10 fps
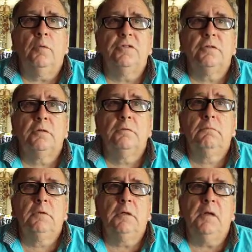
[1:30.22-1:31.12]
which
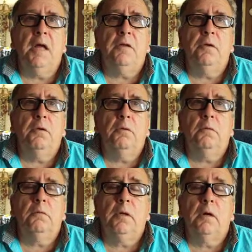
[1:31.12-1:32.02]
can net you,
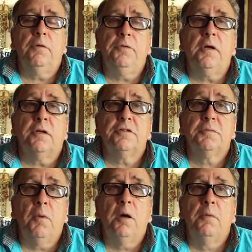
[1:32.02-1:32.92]
if you get a
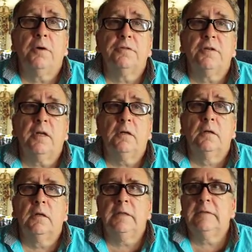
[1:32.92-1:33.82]
small
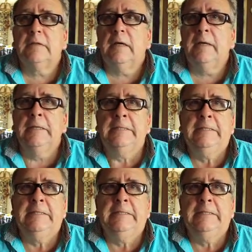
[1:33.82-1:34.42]
motorcycle, like say,